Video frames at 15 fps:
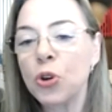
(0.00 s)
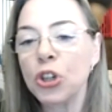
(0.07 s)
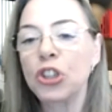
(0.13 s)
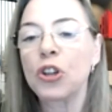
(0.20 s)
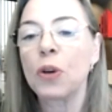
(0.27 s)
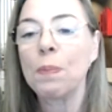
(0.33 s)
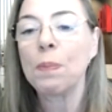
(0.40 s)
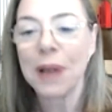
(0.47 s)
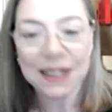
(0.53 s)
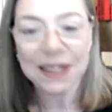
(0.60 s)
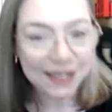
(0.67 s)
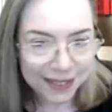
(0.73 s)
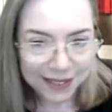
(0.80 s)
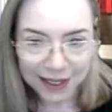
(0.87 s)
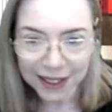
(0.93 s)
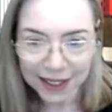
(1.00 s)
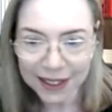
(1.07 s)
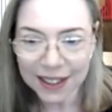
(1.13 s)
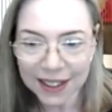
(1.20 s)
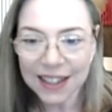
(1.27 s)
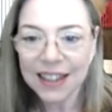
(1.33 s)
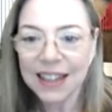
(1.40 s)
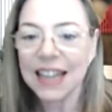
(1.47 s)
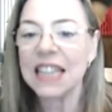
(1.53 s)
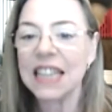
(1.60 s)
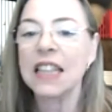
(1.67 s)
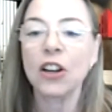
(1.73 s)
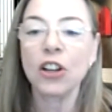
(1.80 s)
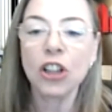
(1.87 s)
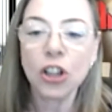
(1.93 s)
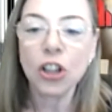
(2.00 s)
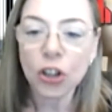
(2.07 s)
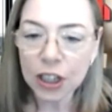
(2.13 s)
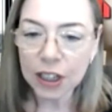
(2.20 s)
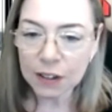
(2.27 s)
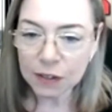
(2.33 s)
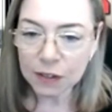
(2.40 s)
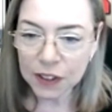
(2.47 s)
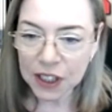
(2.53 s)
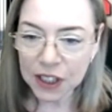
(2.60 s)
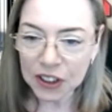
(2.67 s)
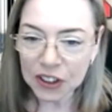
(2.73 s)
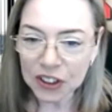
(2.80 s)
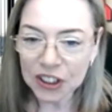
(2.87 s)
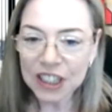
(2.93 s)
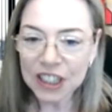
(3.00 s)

domestic in their look and feel.